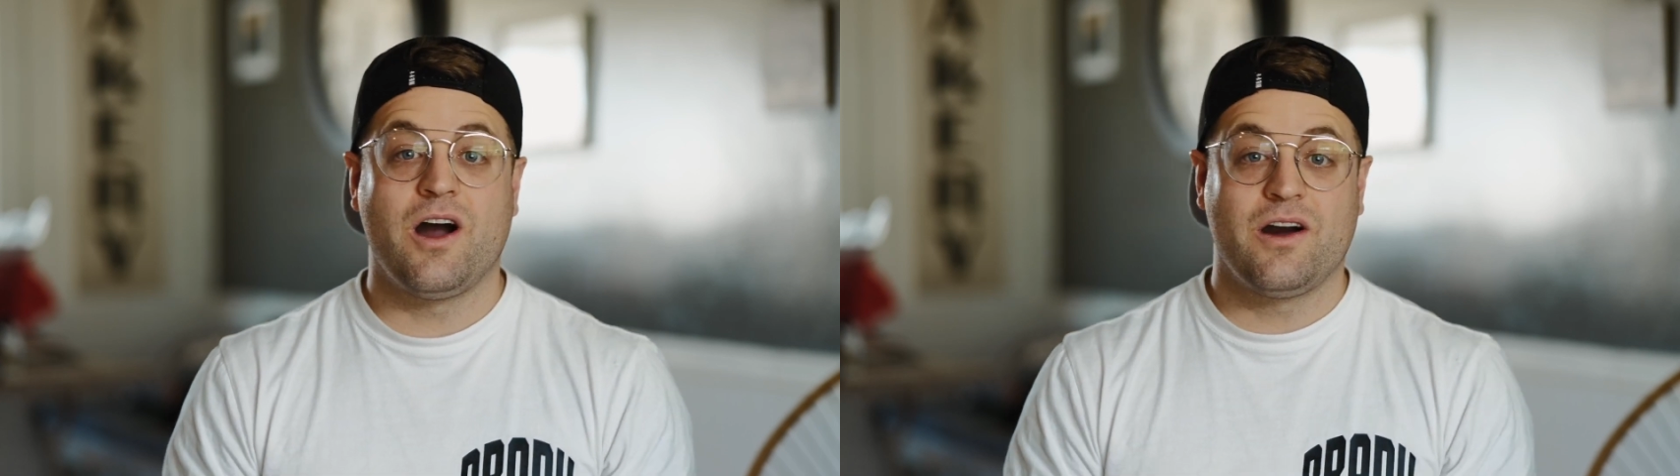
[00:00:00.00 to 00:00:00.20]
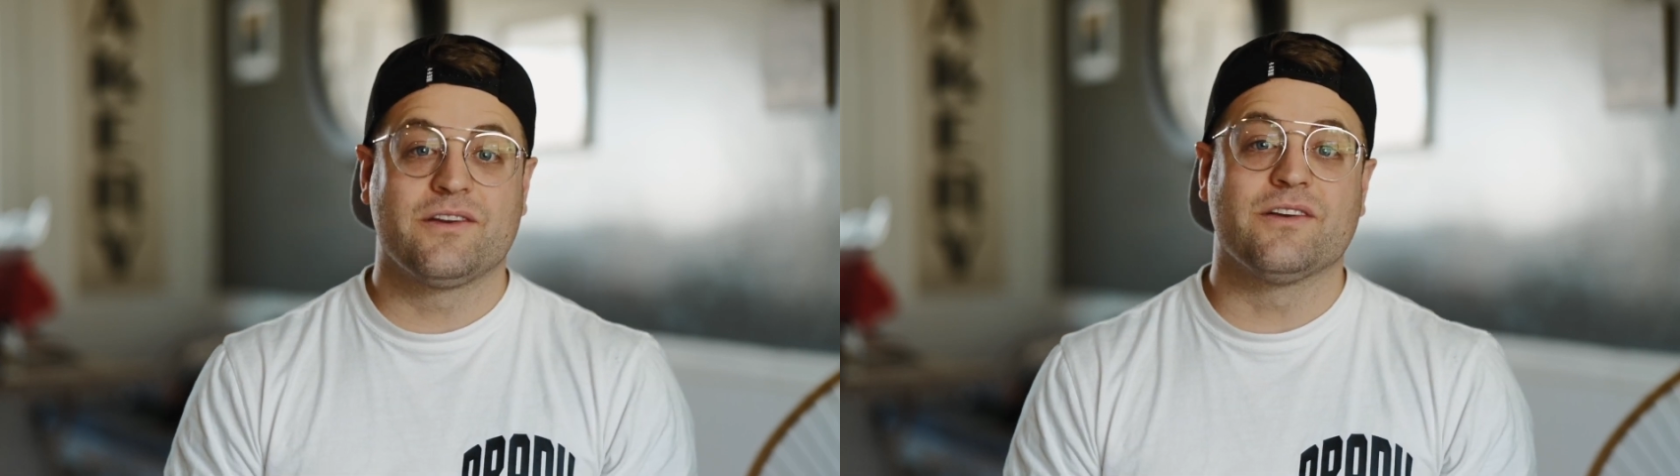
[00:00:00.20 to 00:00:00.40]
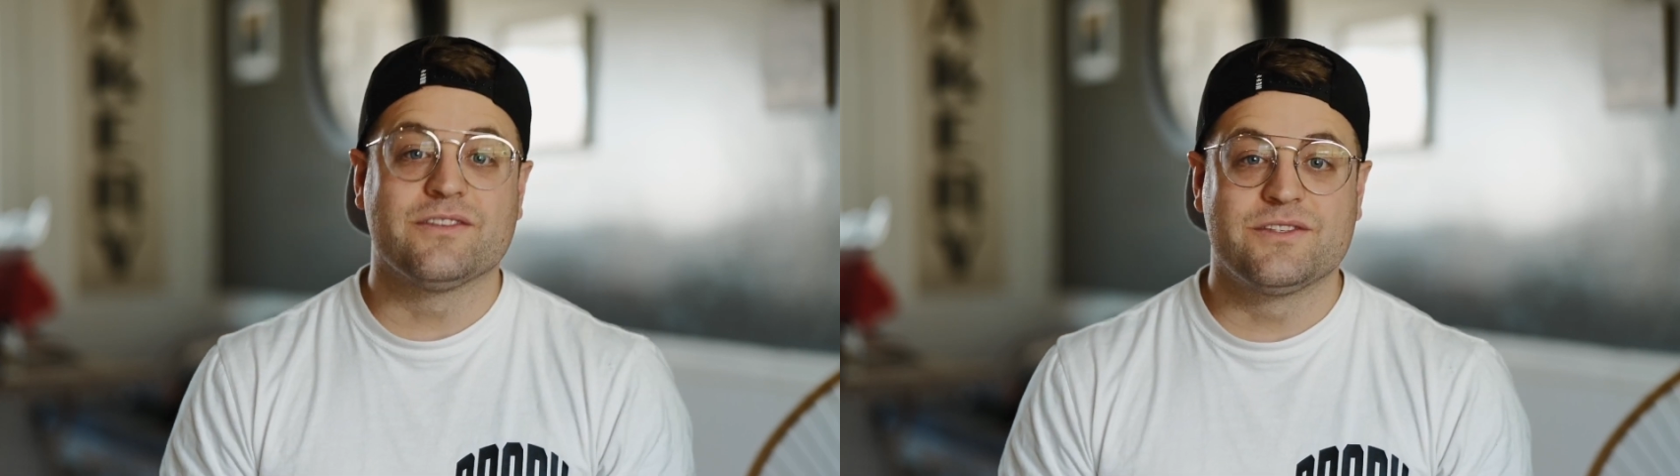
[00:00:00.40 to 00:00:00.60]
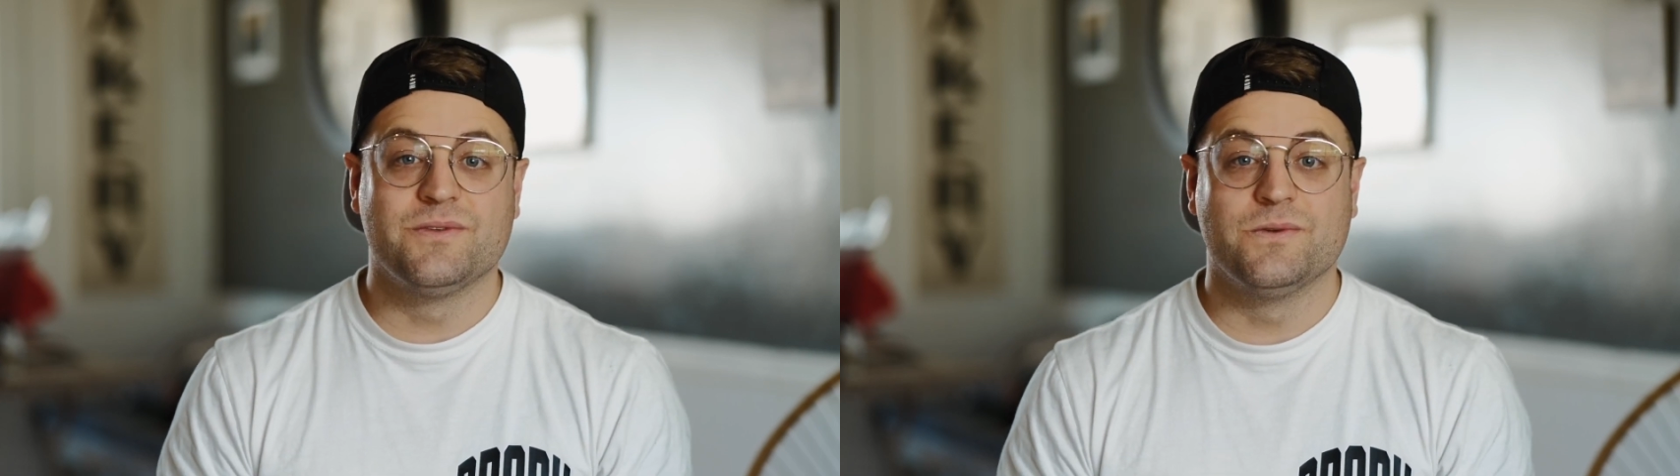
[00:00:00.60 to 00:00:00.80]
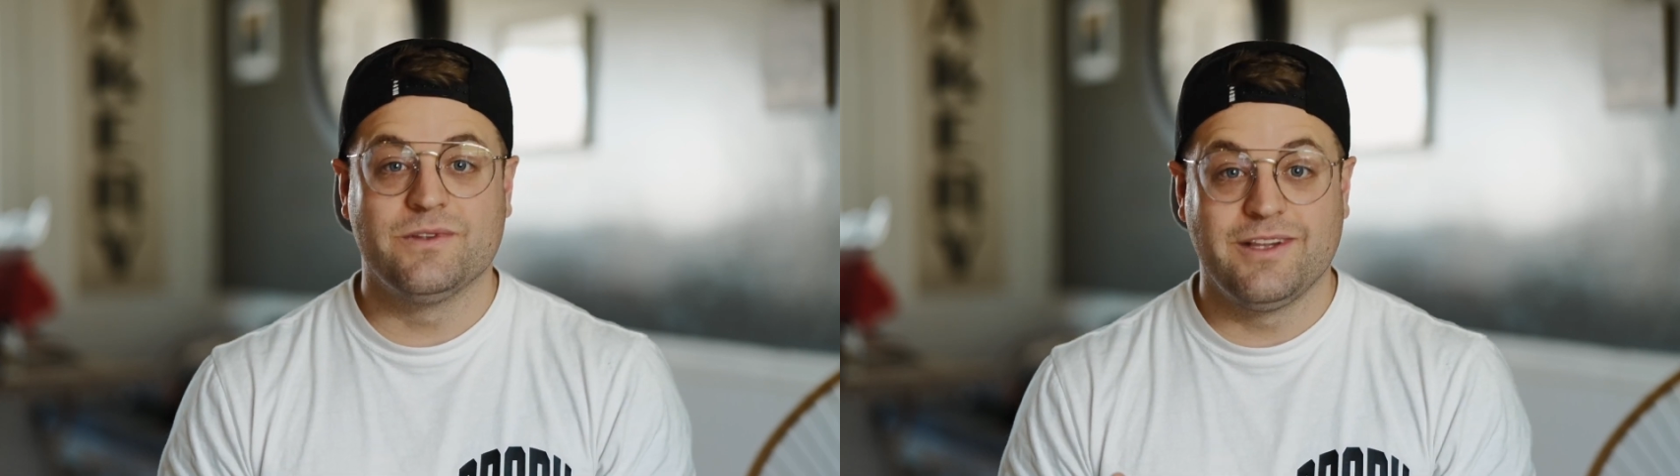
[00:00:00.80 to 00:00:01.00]
honored
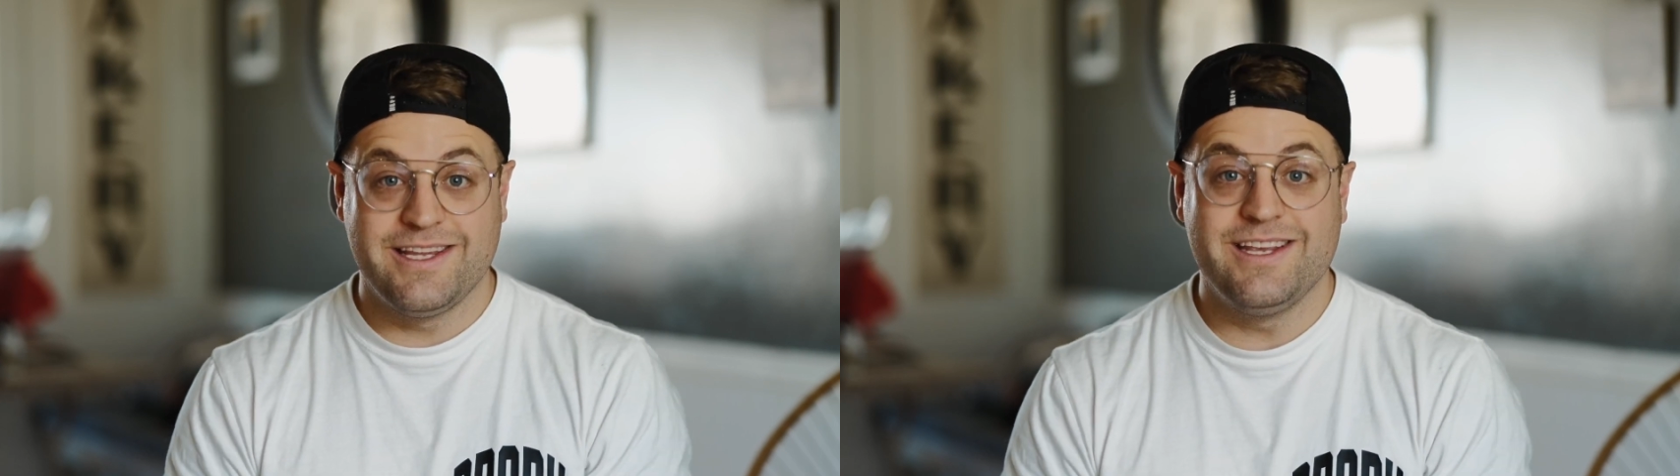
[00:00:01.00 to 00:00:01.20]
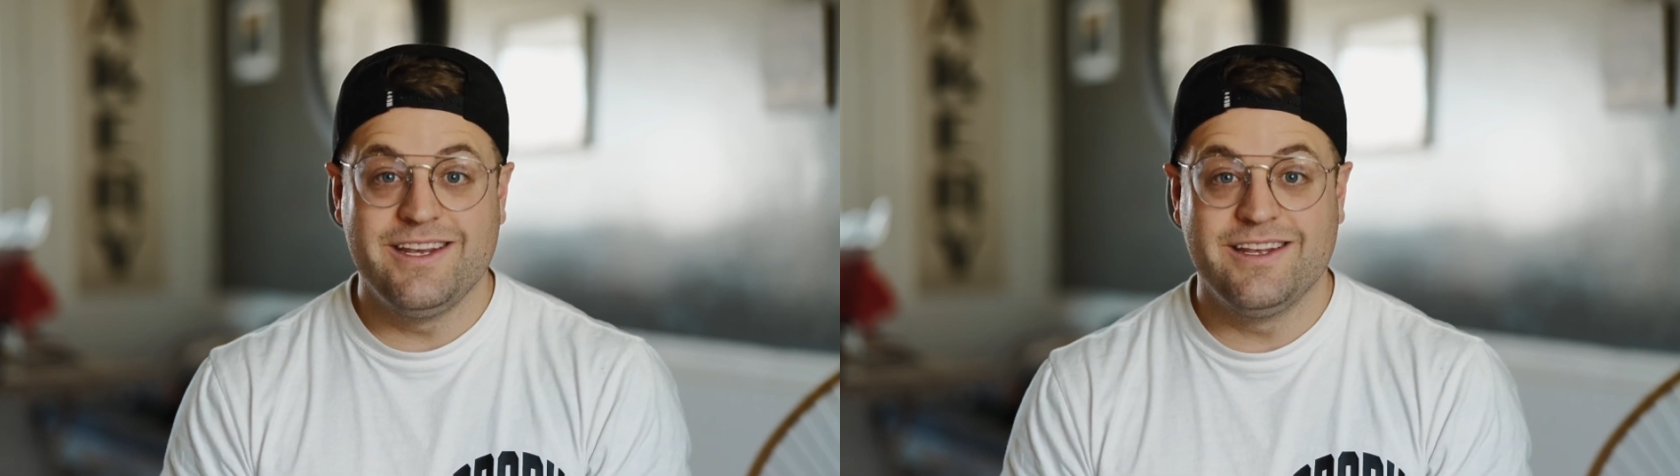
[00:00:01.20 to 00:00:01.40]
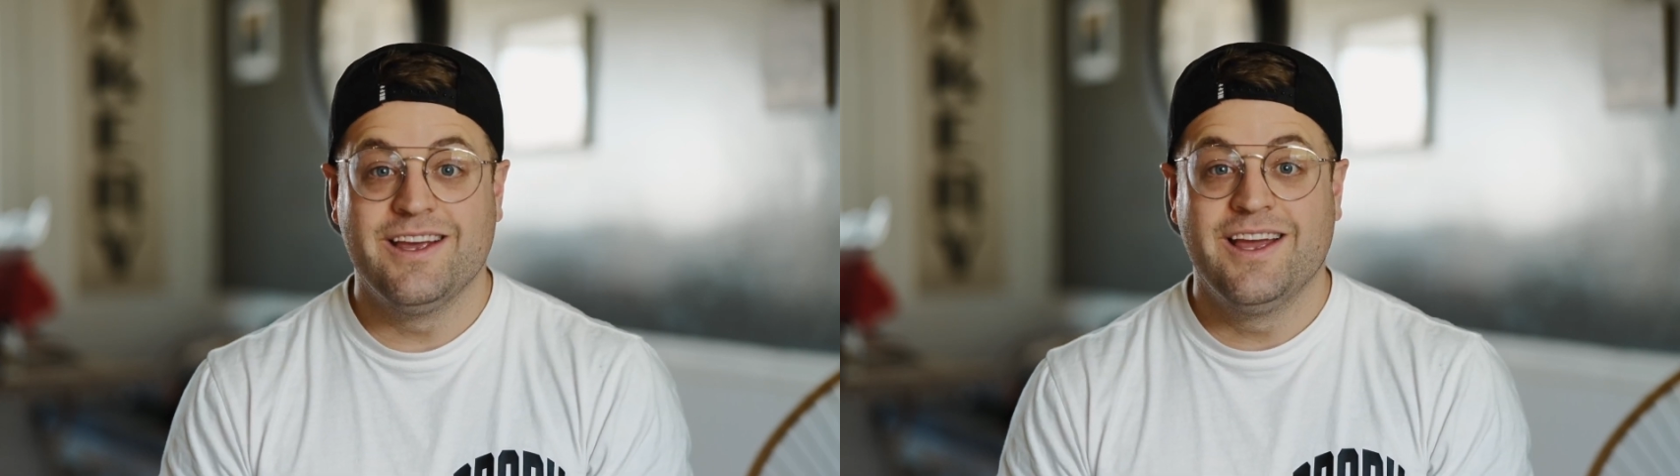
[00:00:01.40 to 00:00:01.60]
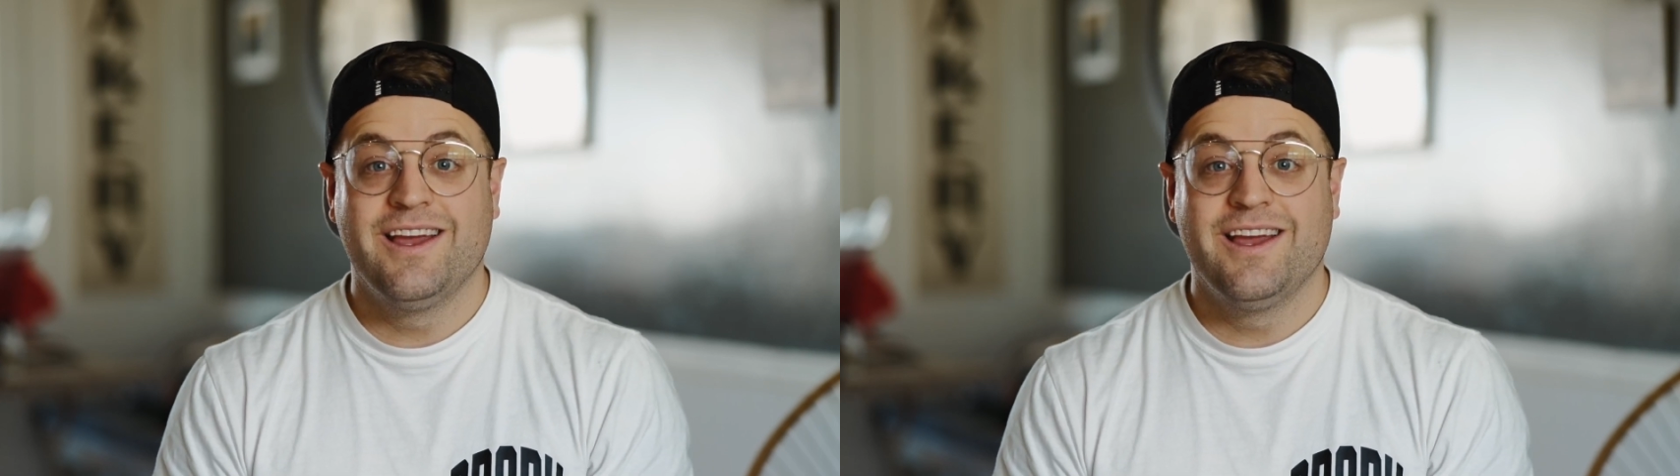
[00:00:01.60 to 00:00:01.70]
to lead